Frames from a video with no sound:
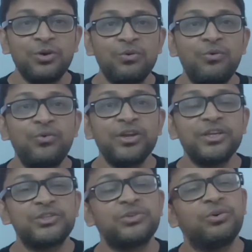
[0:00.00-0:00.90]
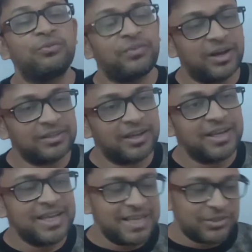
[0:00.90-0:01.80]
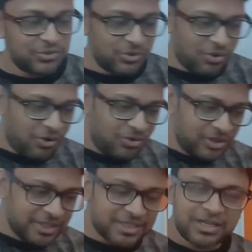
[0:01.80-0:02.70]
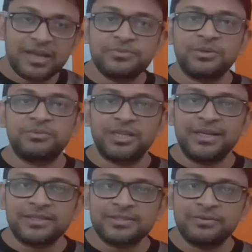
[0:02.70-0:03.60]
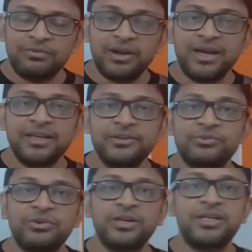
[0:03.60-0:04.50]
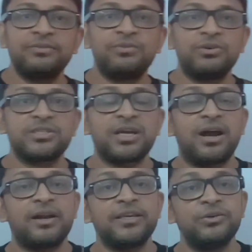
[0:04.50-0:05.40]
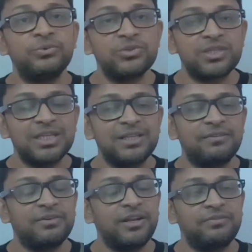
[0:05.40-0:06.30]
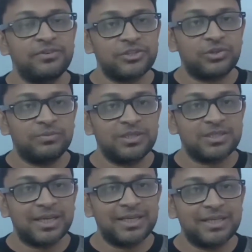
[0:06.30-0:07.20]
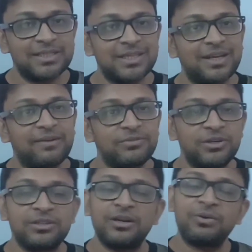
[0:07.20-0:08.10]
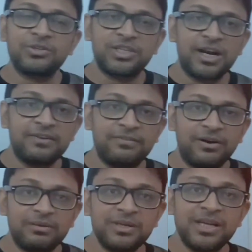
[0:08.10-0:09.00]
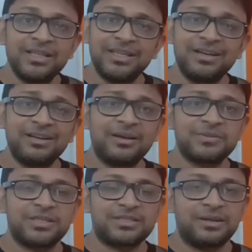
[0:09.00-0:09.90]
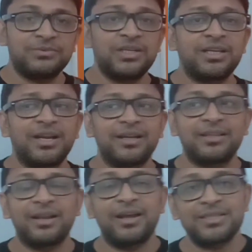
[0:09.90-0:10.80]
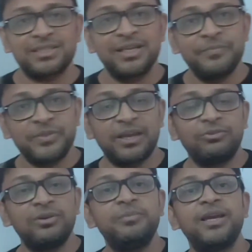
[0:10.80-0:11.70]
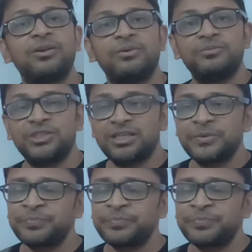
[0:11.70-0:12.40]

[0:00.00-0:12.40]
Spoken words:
Who is your father? So all these types of things where interrogative words are used in the very first of the sentence, and after that auxiliary verb, then comes the subject, and at the last there will be an object